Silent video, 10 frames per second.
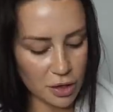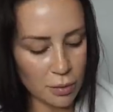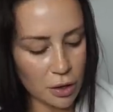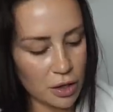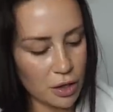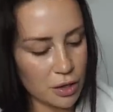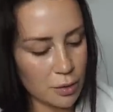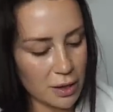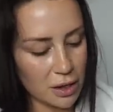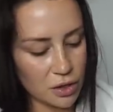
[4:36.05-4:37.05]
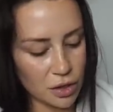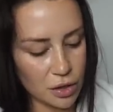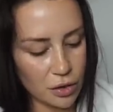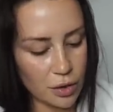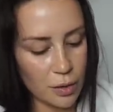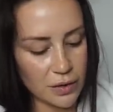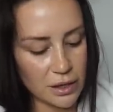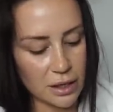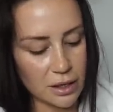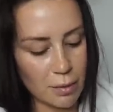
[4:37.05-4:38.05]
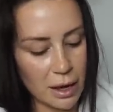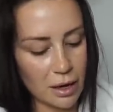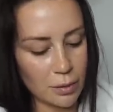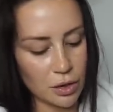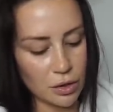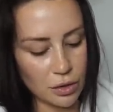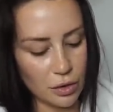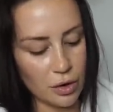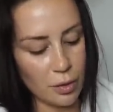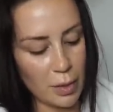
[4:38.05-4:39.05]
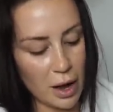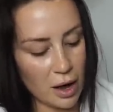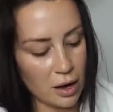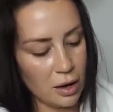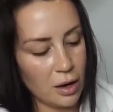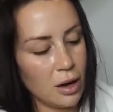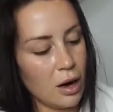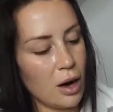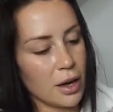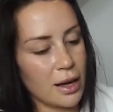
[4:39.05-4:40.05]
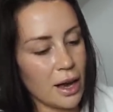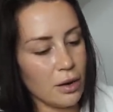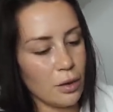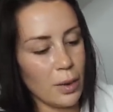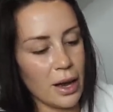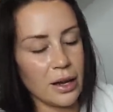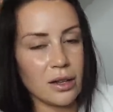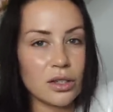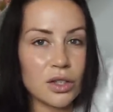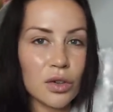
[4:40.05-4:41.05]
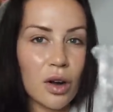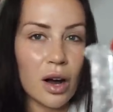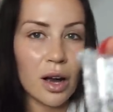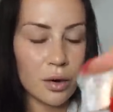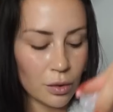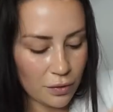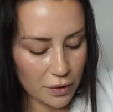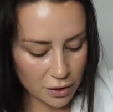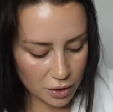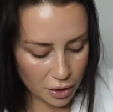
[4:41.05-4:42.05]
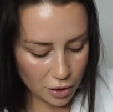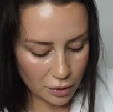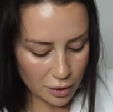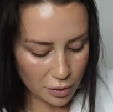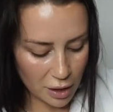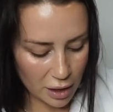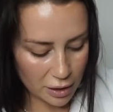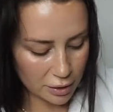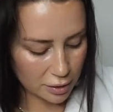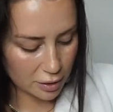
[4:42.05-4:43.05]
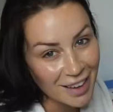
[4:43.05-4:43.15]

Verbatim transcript: I'm not going to use them in this tutorial, obviously it's a makeup tutorial, but I cannot wait to try all of these cute little colours.